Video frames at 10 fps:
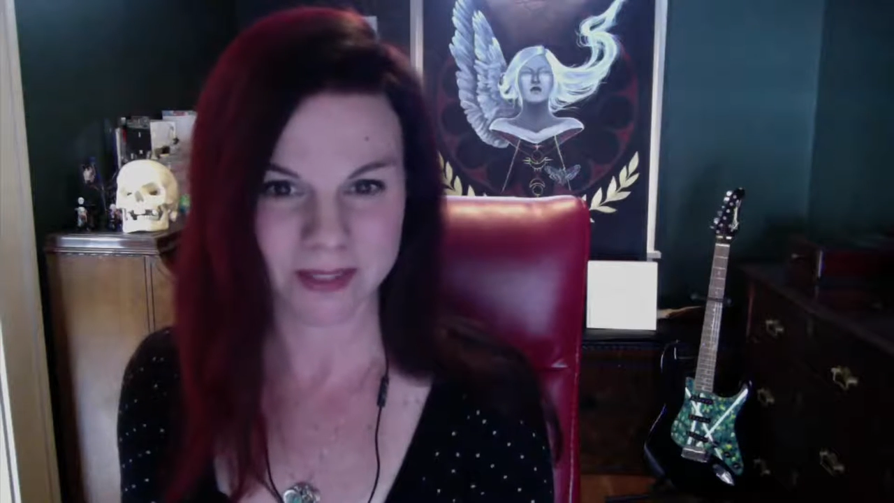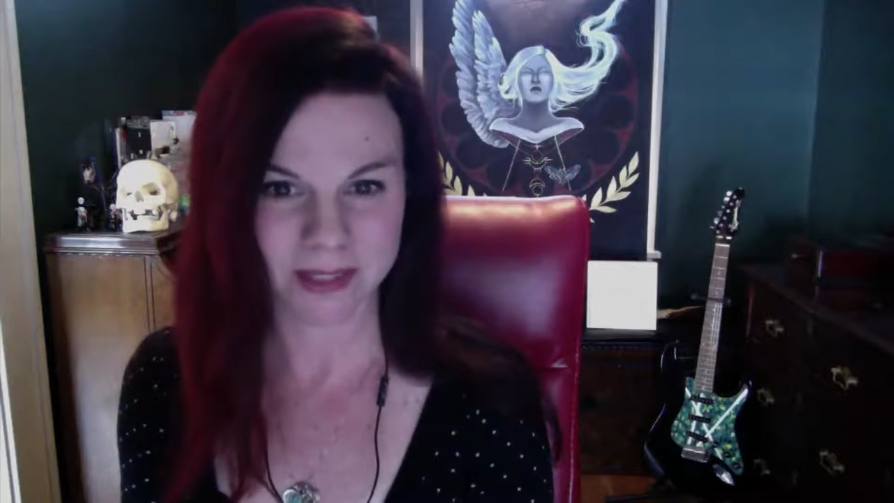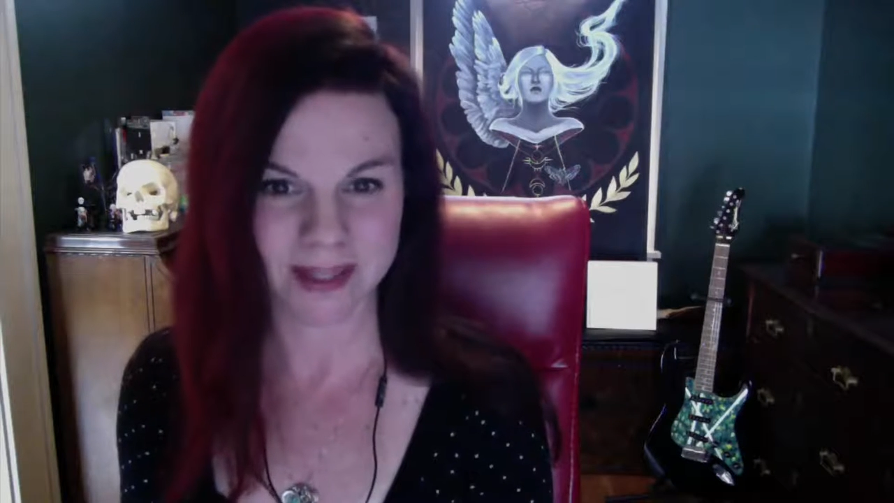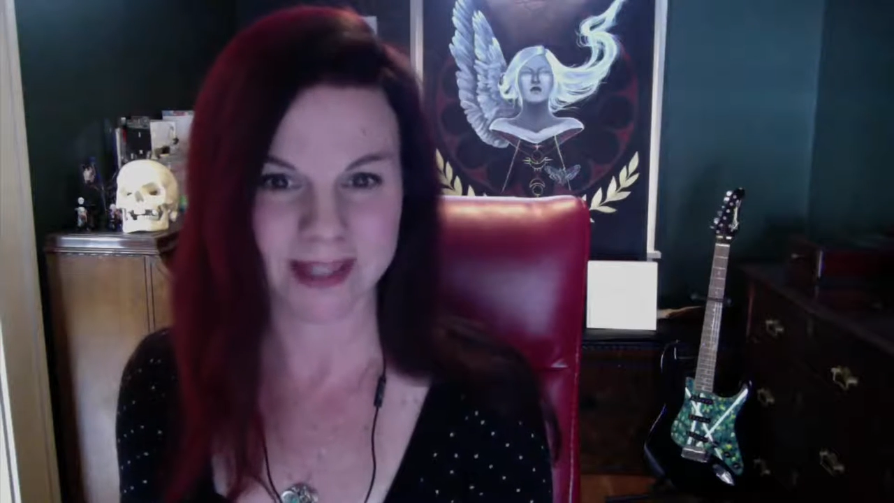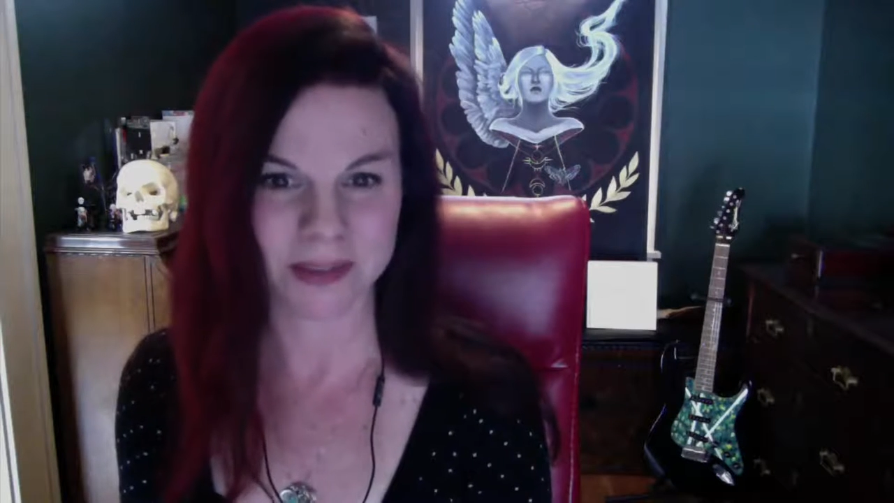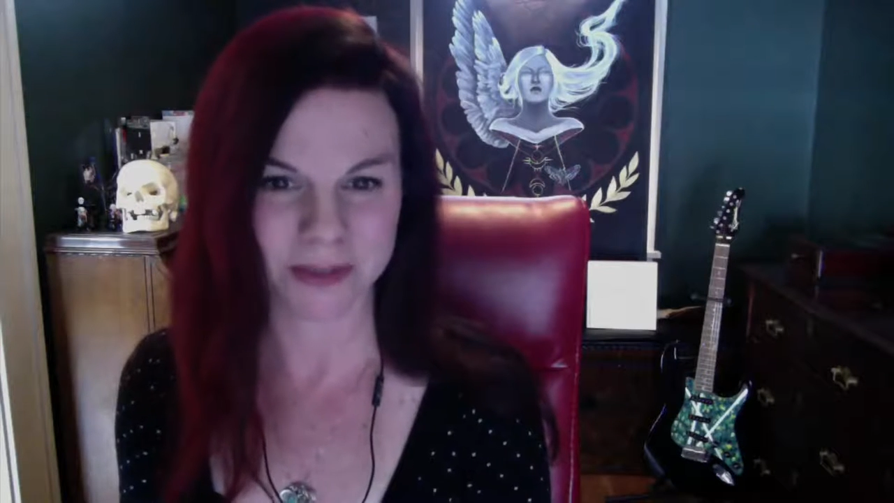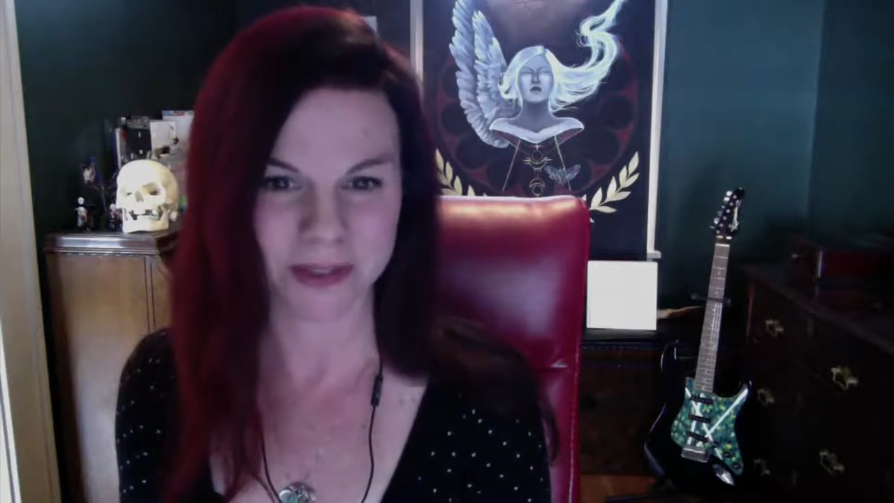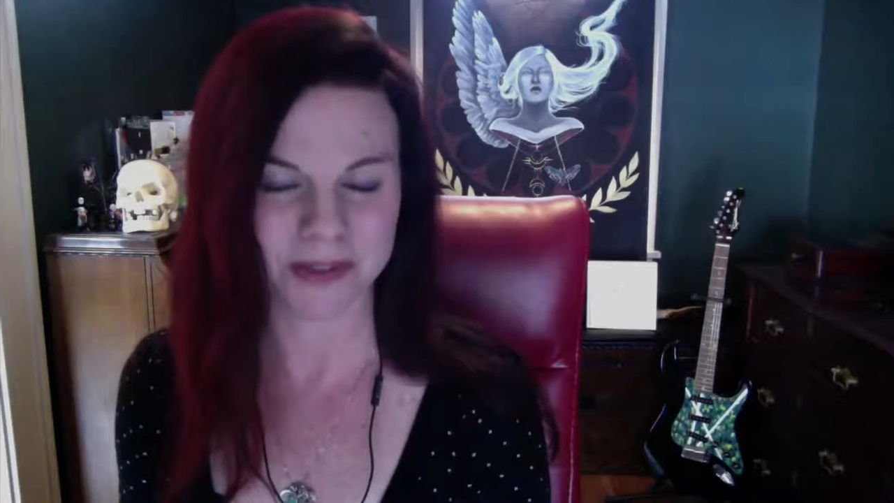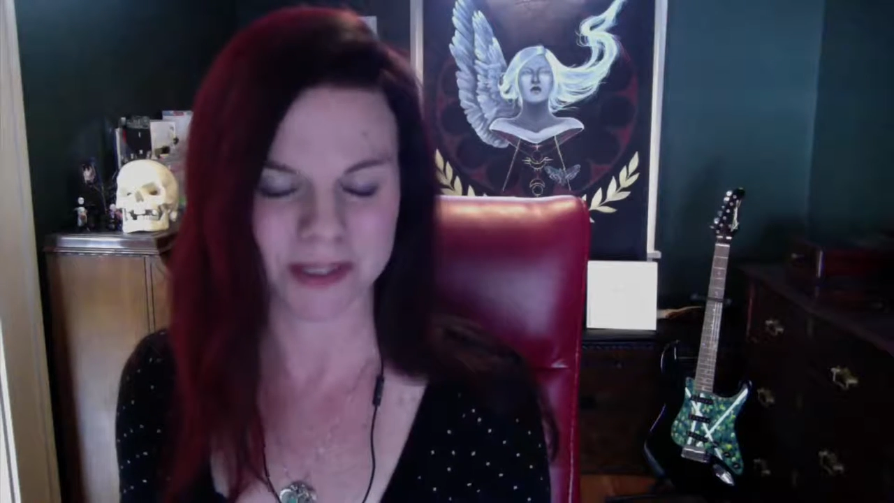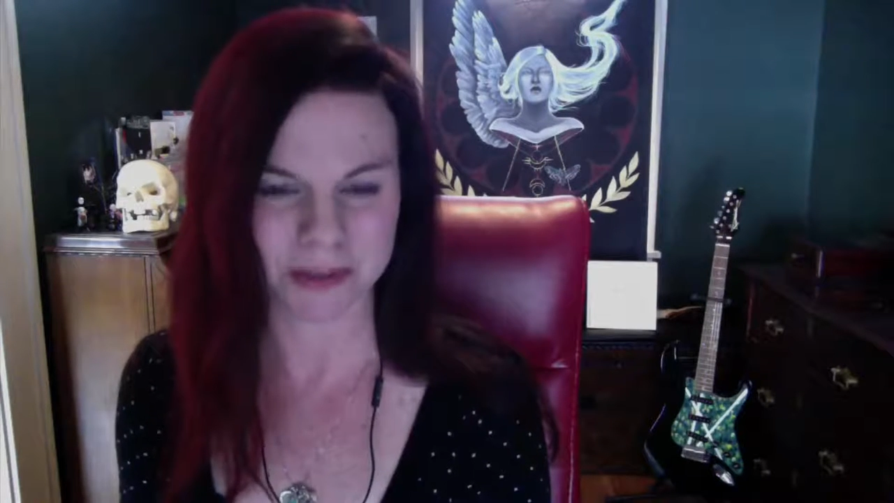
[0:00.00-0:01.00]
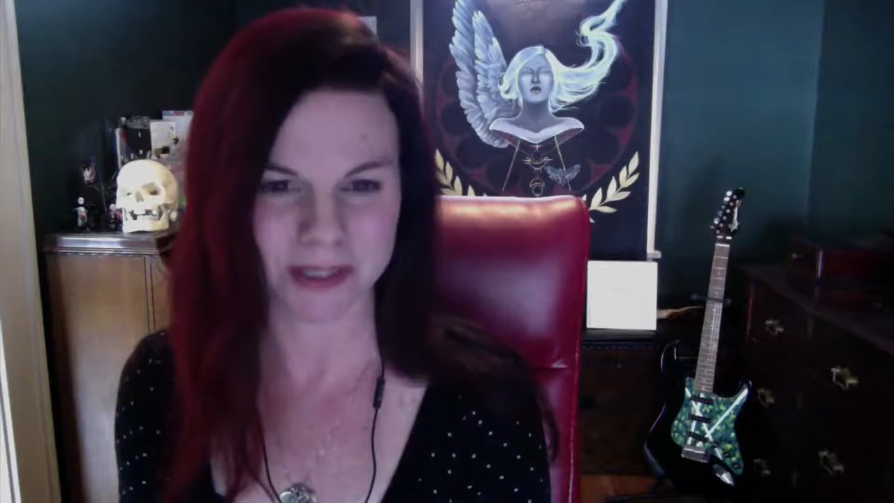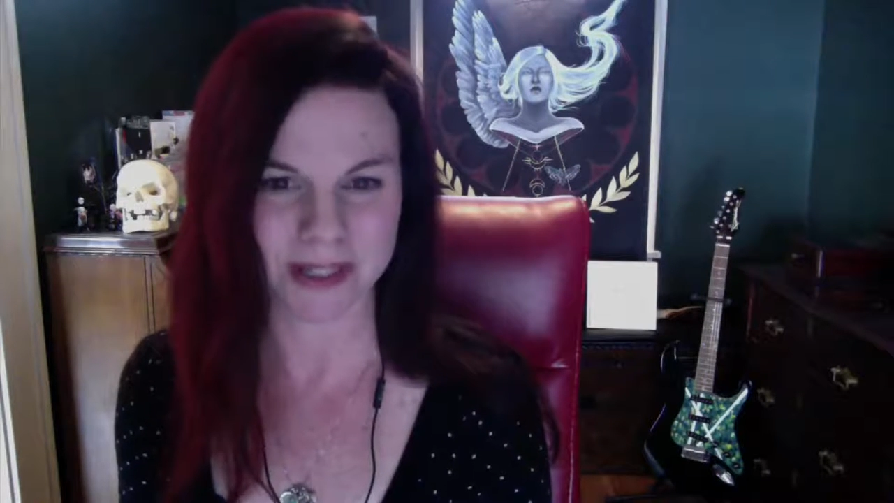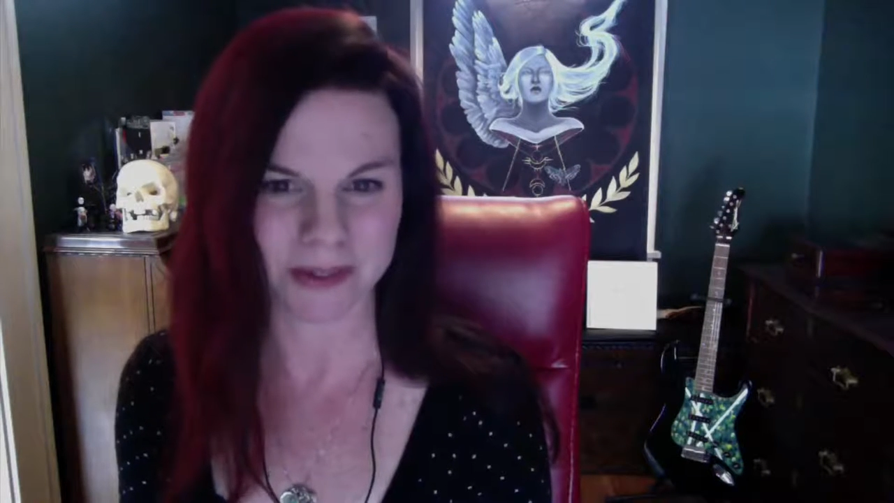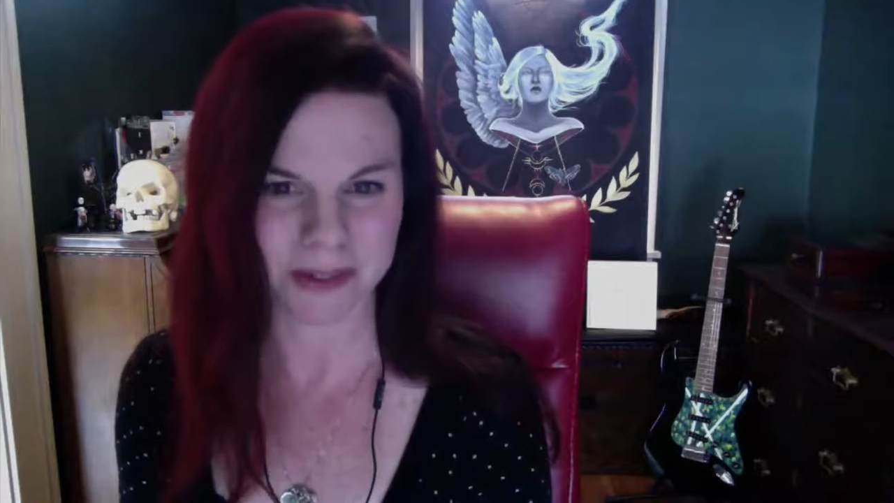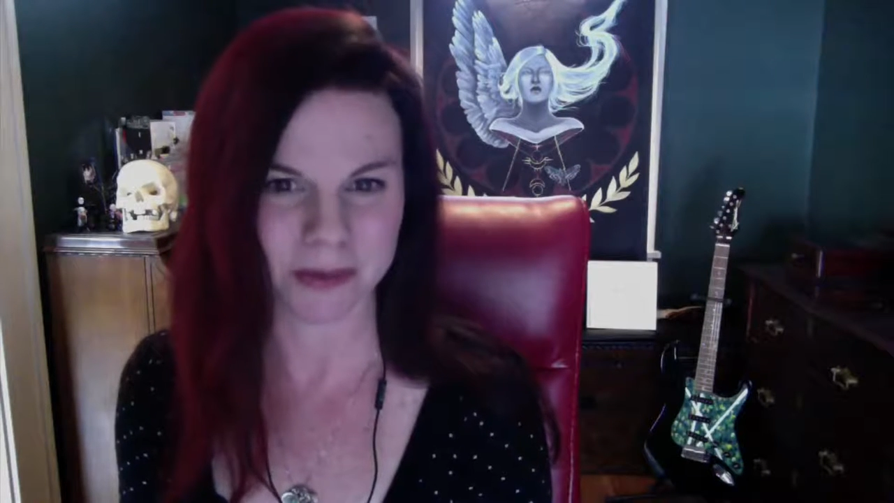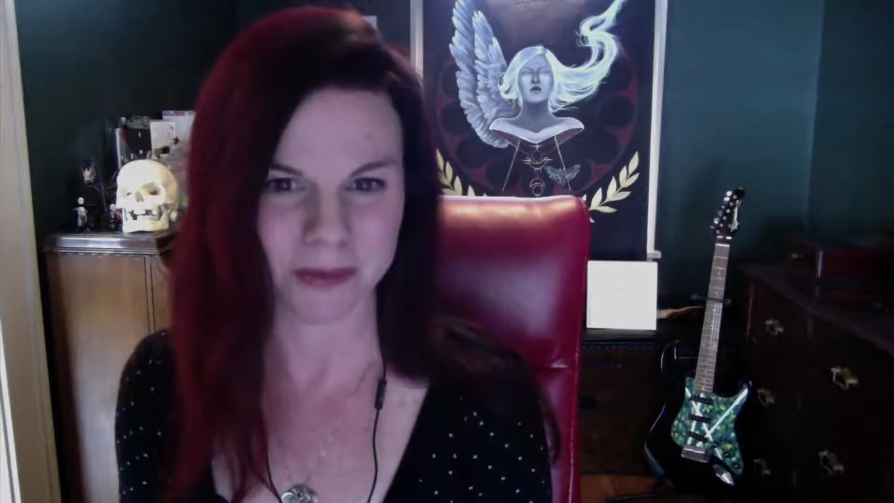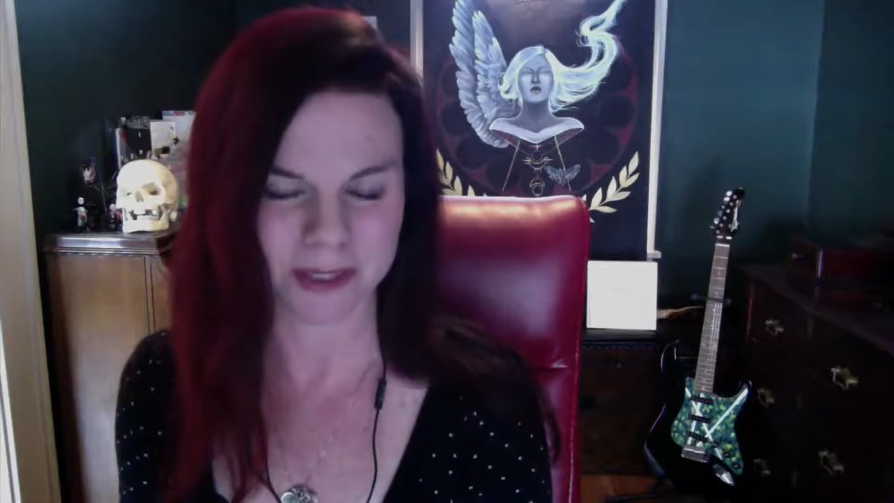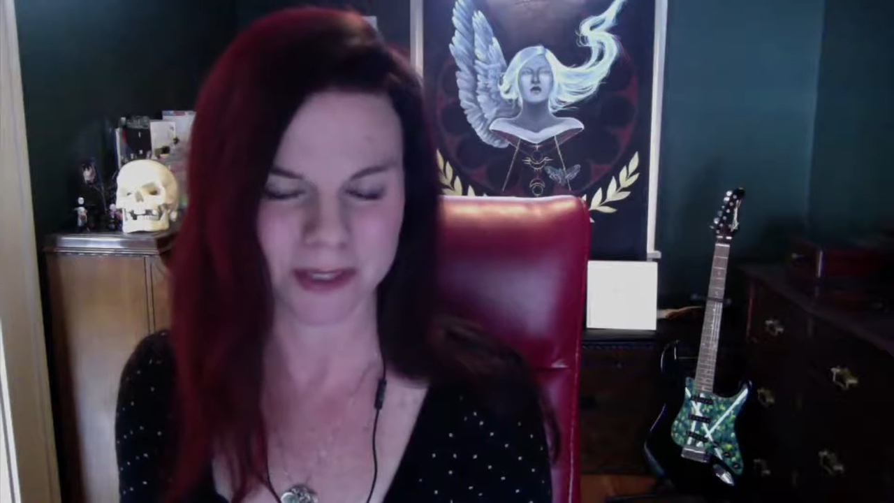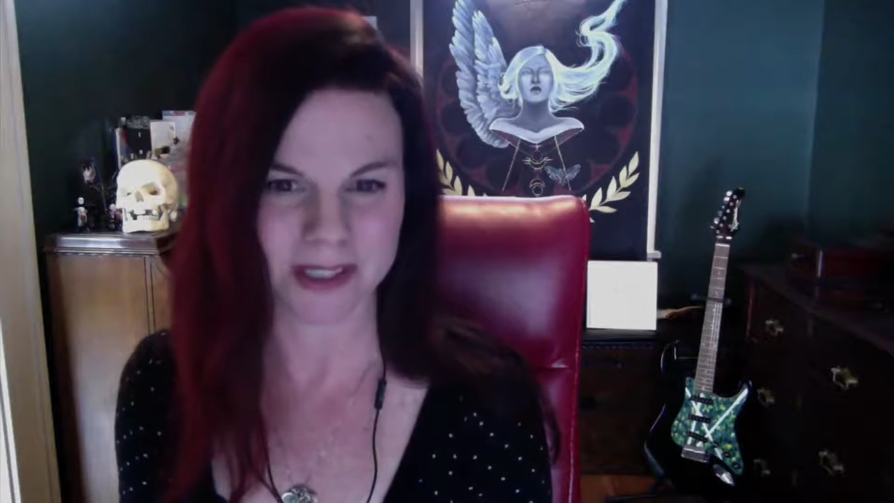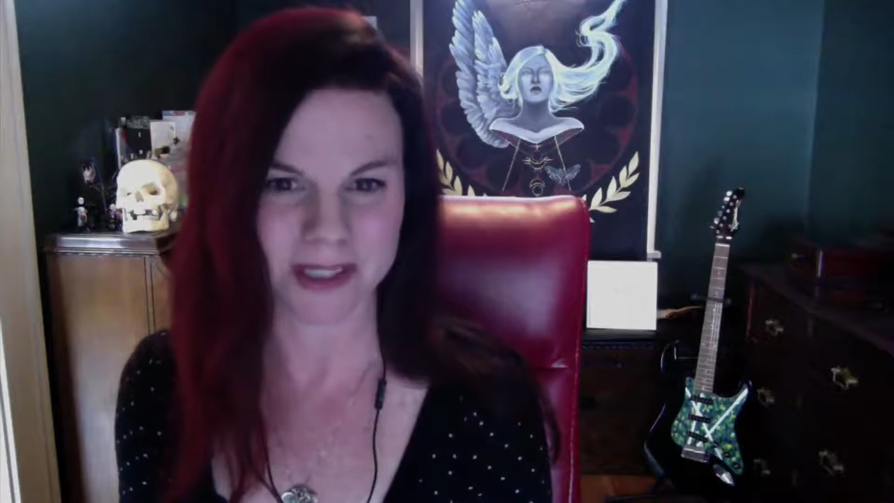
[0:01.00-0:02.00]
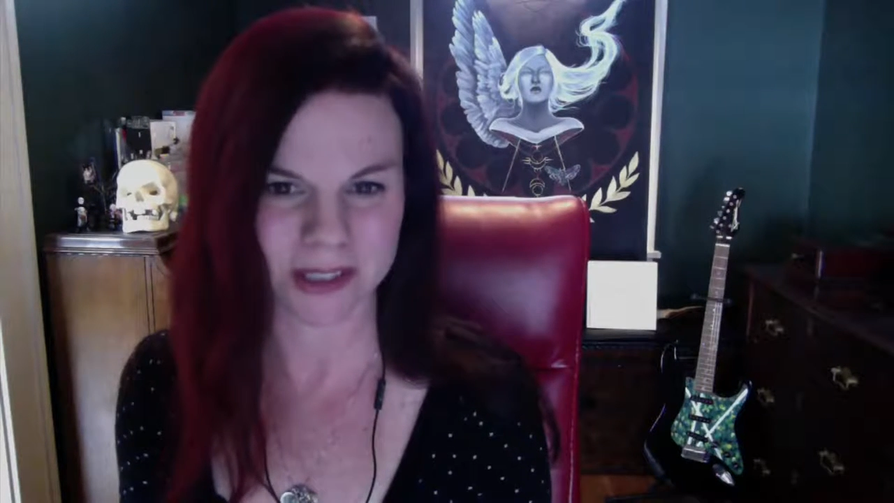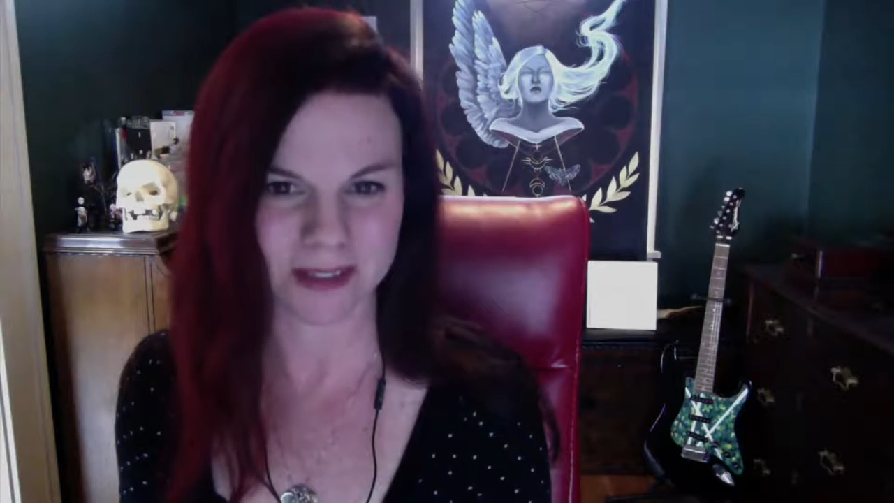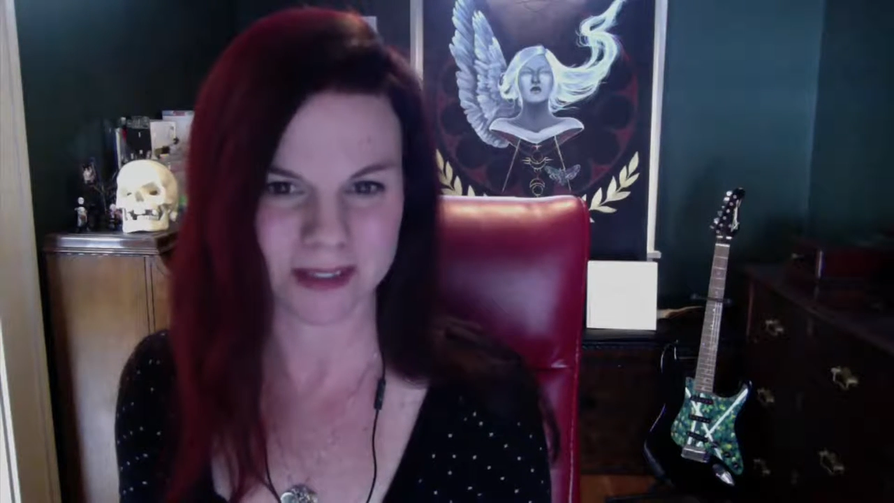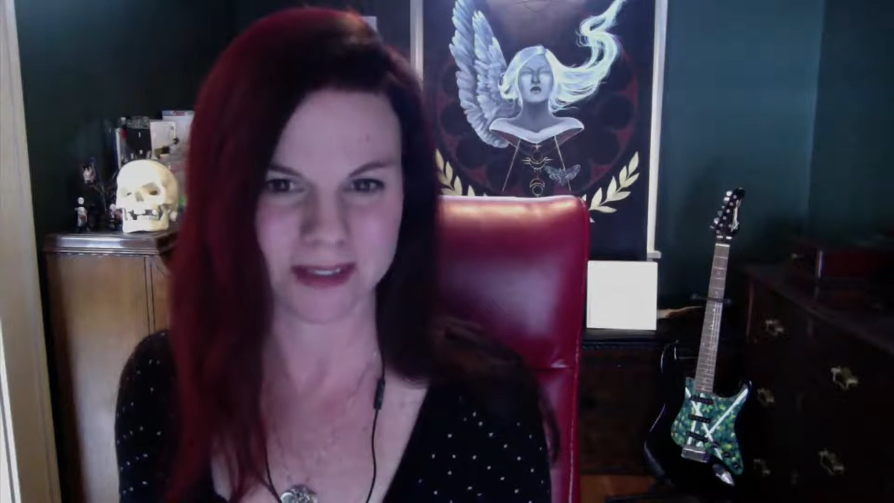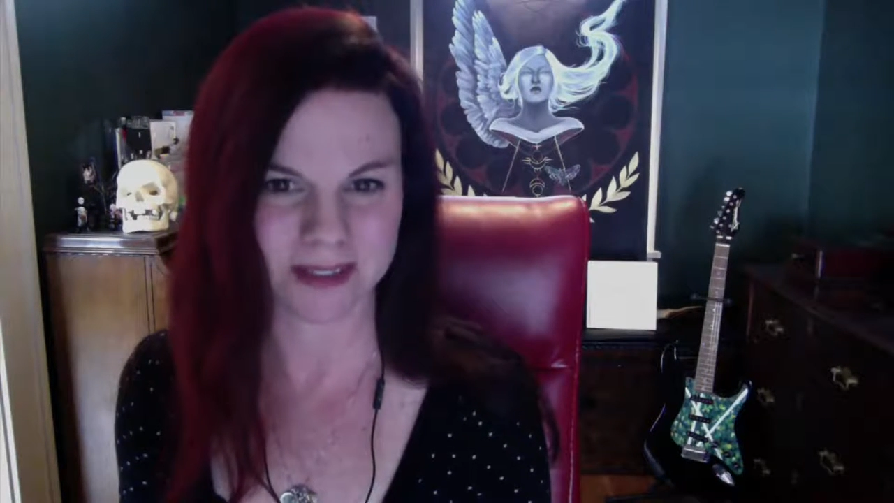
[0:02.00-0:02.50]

And that's what you need to bring out in a boudoir session.